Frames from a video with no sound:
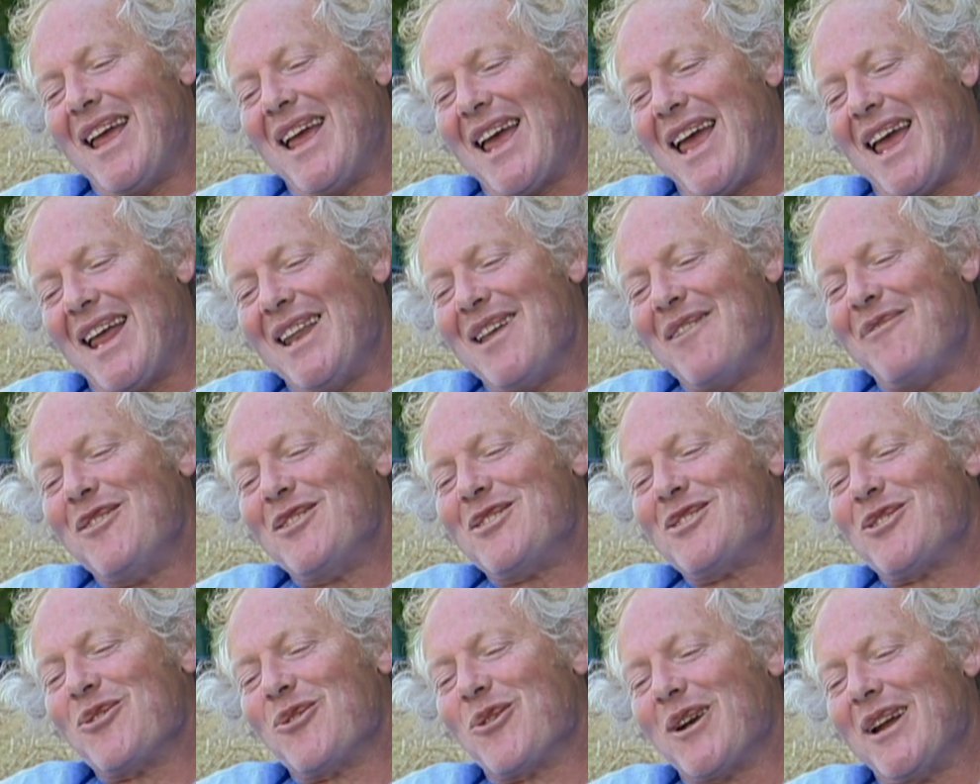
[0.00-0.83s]
And if
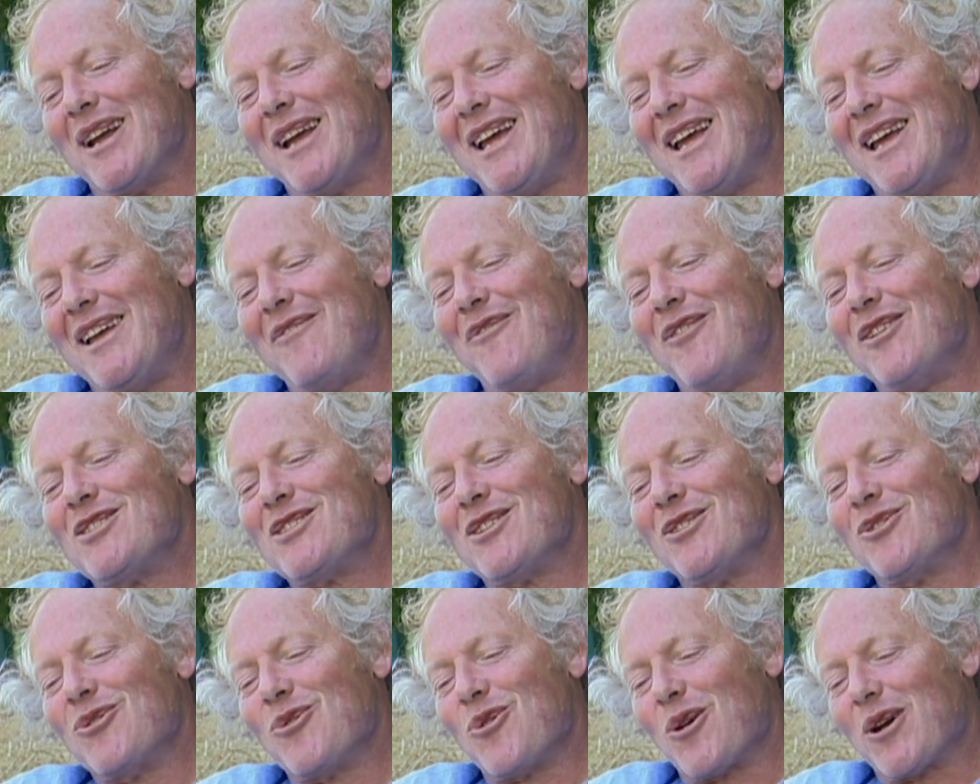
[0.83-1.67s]
it's, or, if it's
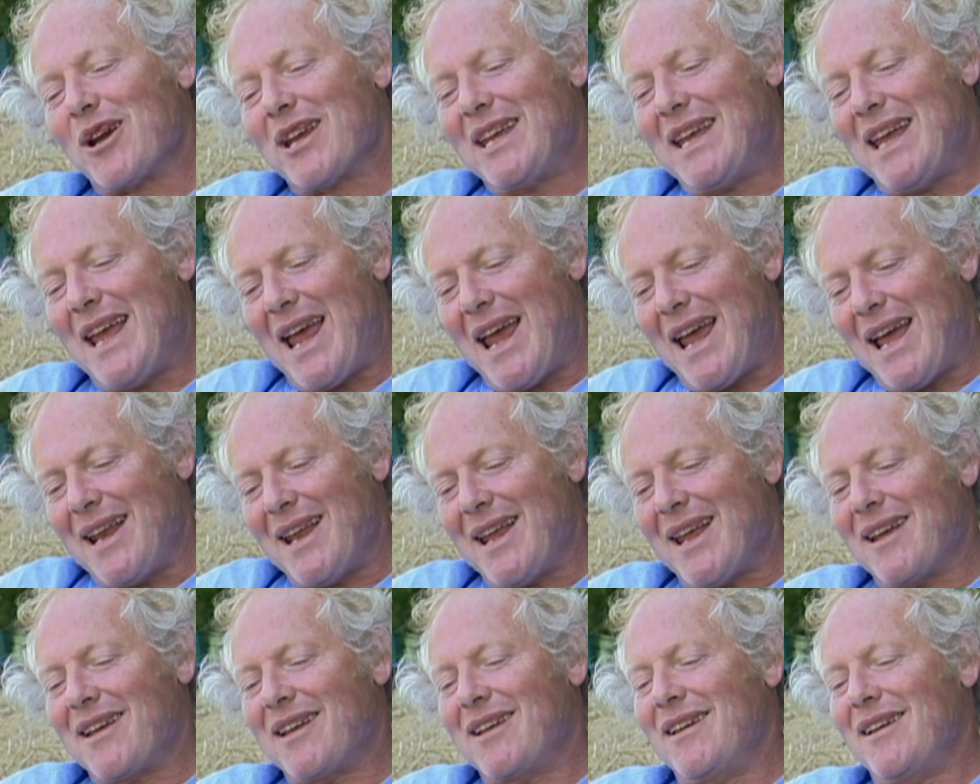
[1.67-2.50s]
an
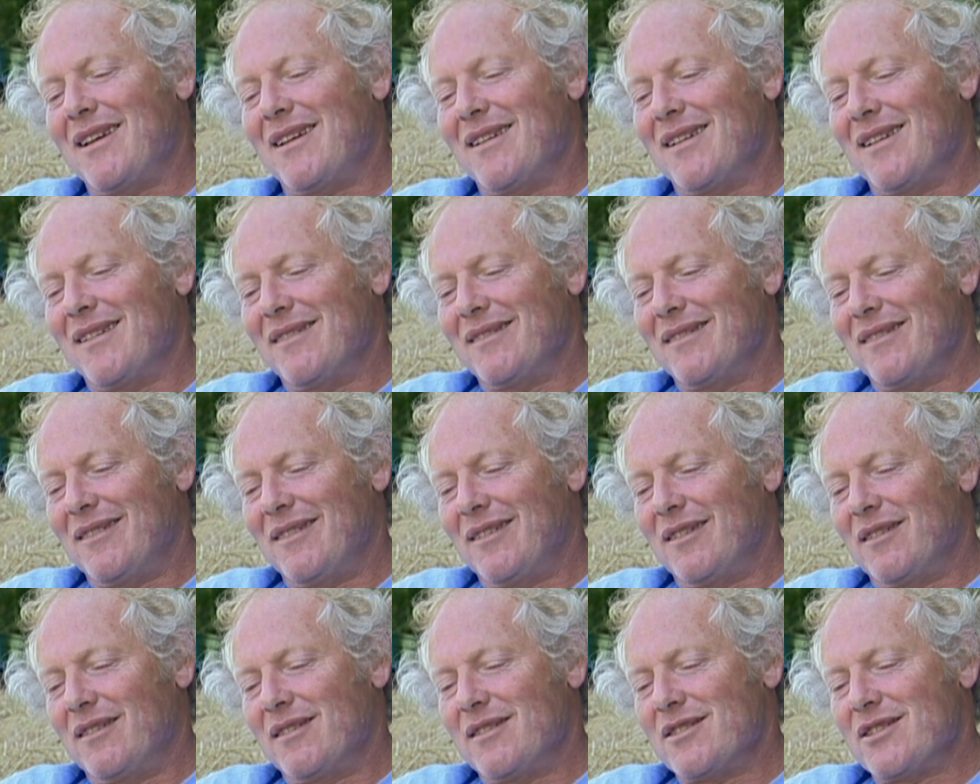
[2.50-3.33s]
organic
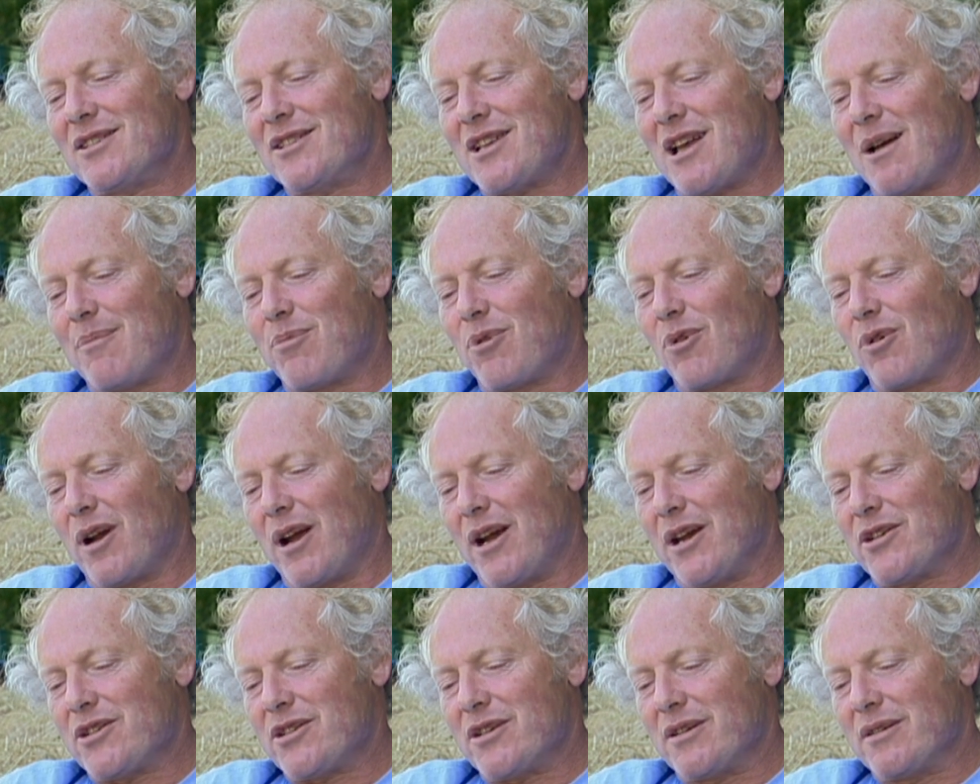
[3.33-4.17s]

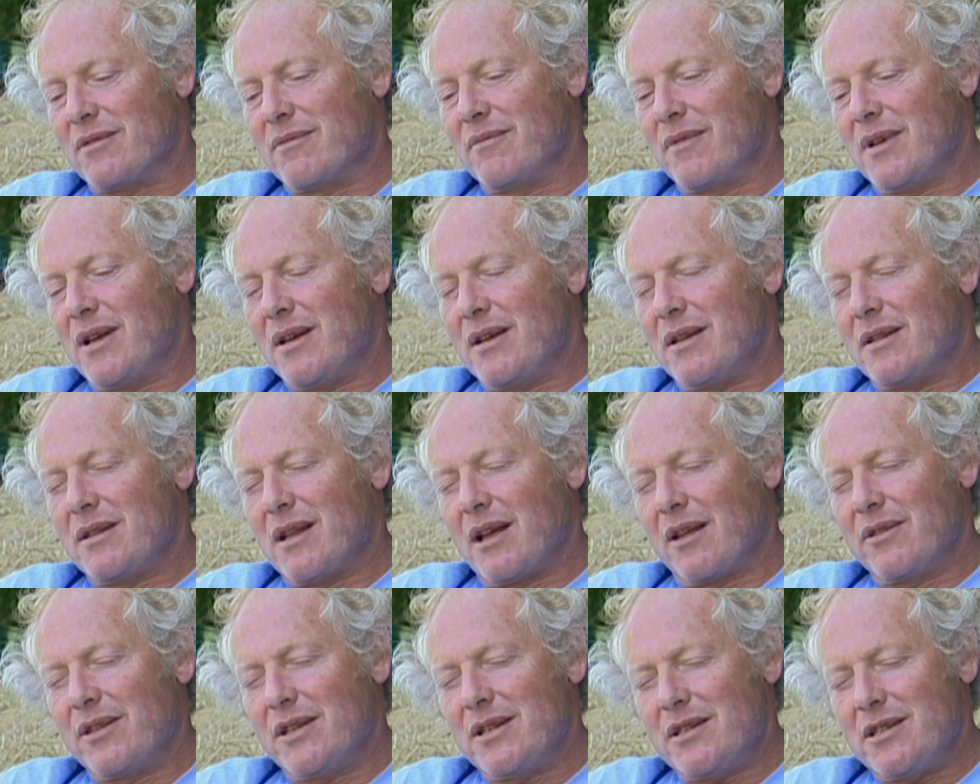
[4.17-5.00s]
separation,
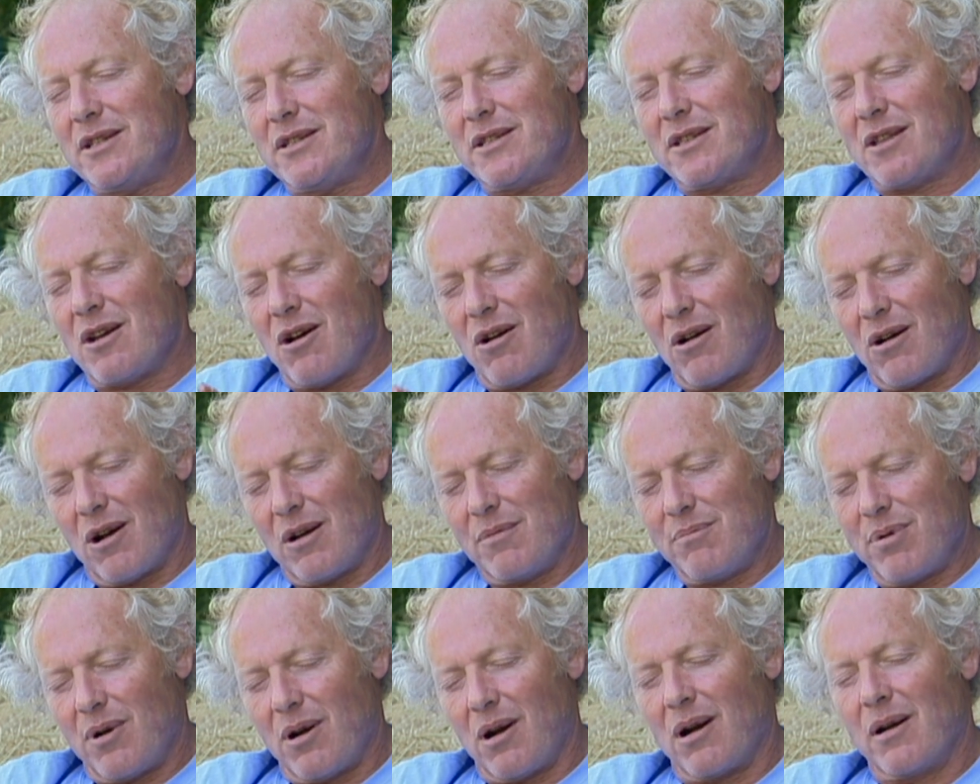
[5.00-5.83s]
now this is the
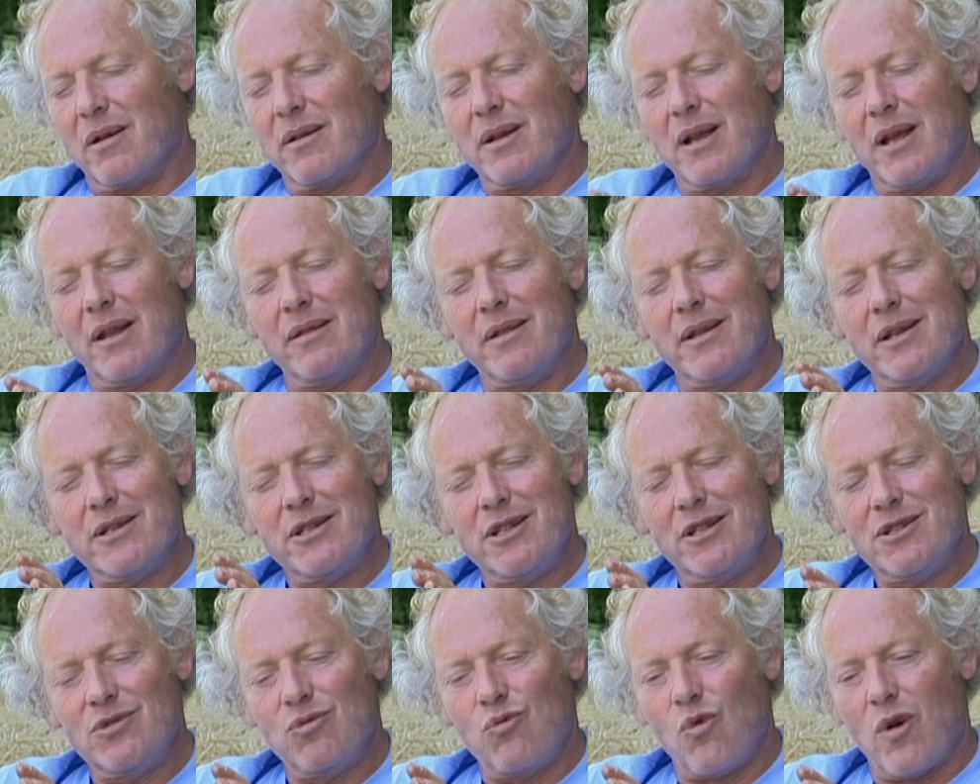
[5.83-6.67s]
hard part, and this
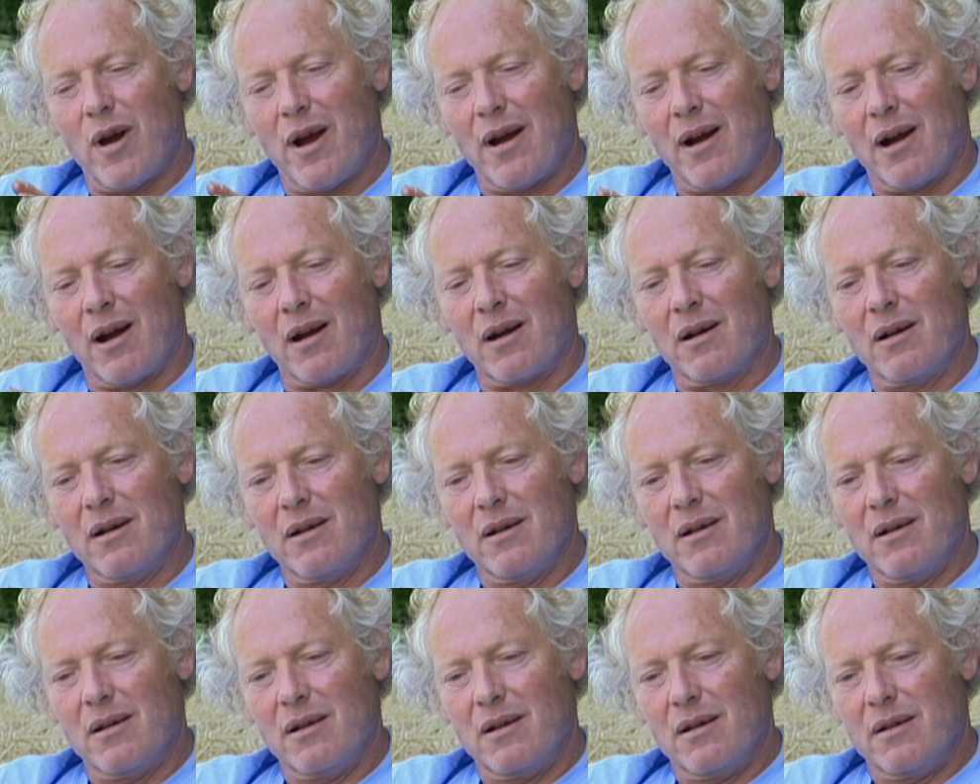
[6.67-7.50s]
is where
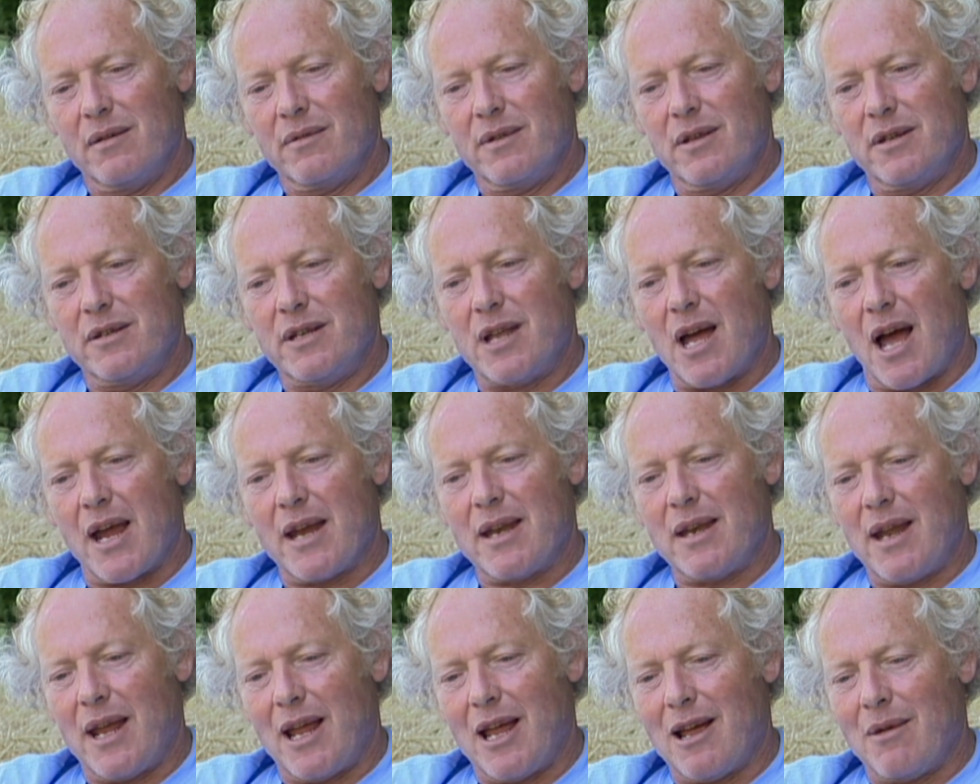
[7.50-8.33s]
the
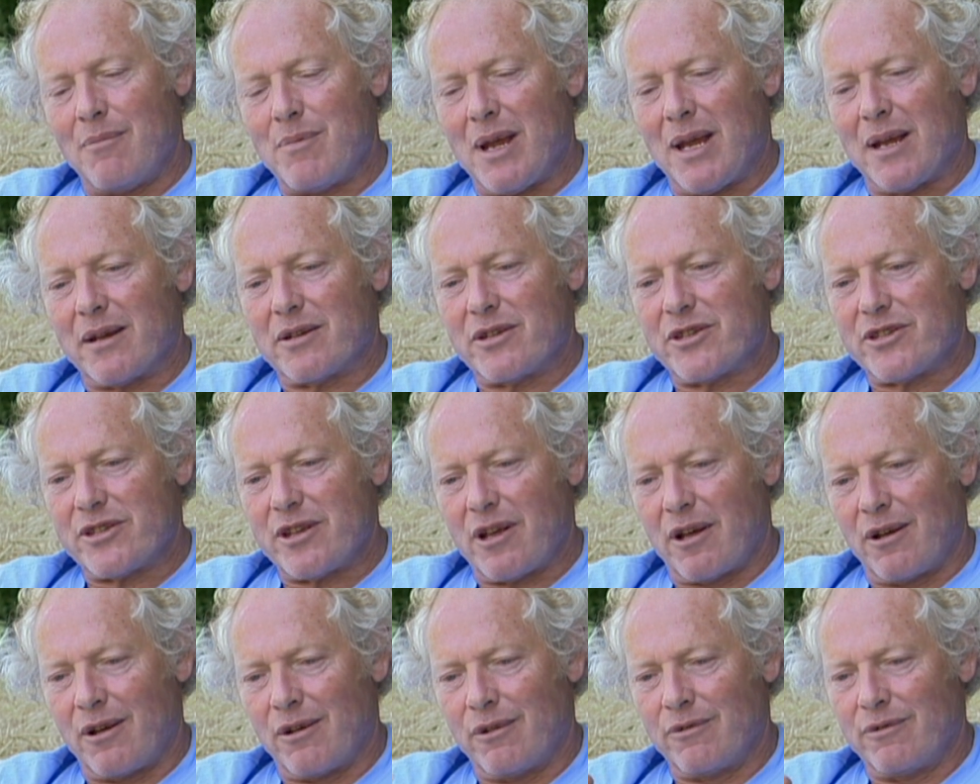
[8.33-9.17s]
dynamics
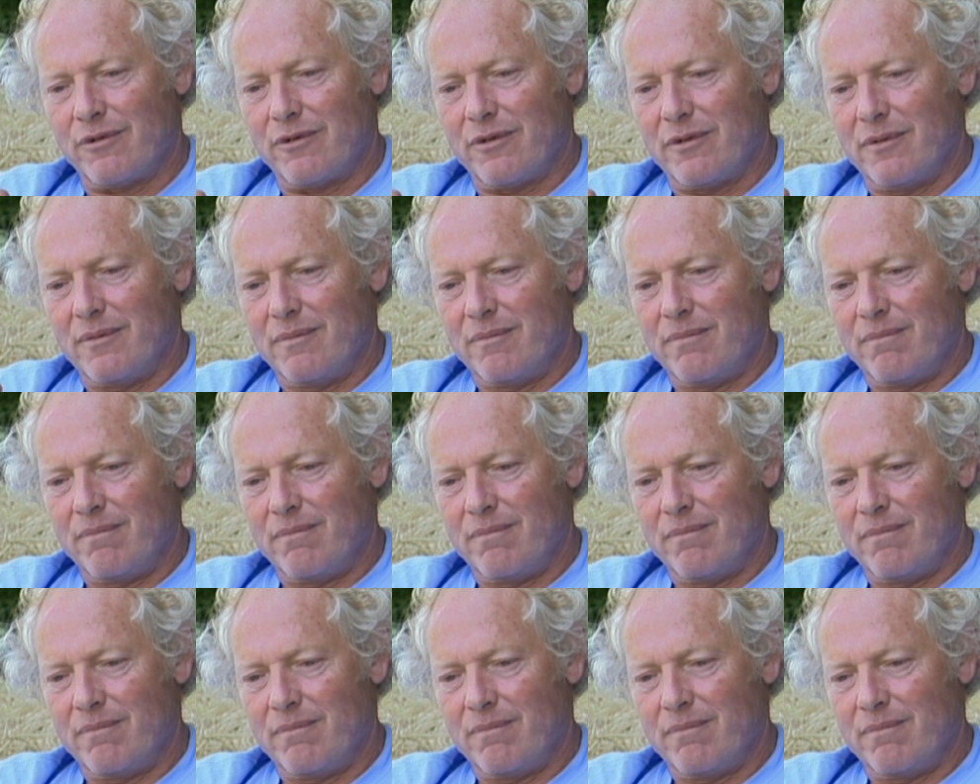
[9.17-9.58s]
of